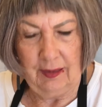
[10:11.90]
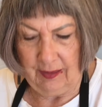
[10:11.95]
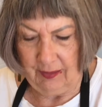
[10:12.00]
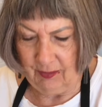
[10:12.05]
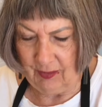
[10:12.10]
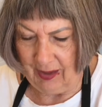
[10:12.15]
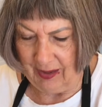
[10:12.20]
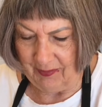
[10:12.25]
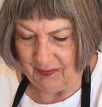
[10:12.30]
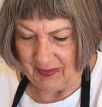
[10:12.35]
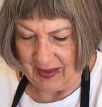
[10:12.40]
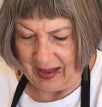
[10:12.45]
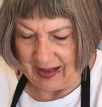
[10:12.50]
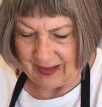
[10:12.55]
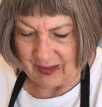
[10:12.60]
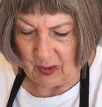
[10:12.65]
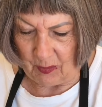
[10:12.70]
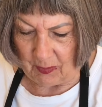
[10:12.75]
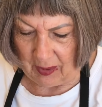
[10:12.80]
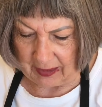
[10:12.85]
Right,
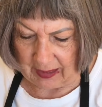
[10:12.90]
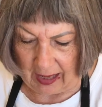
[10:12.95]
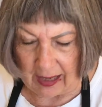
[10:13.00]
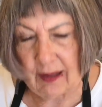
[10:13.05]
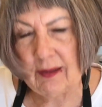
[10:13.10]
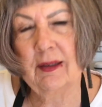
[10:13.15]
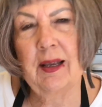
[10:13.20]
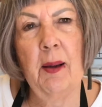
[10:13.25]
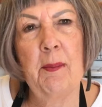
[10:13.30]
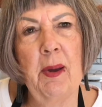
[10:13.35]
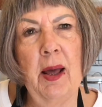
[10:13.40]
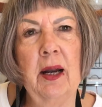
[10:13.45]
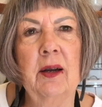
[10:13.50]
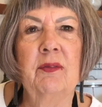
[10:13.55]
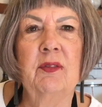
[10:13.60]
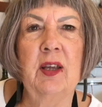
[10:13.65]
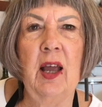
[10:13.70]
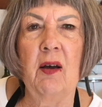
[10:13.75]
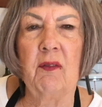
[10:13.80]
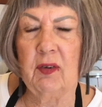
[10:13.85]
so my cakes come out of
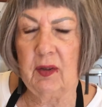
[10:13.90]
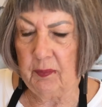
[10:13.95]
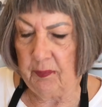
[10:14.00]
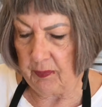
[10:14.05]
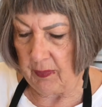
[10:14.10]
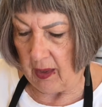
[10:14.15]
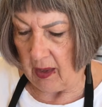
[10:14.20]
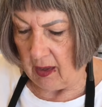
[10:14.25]
the oven,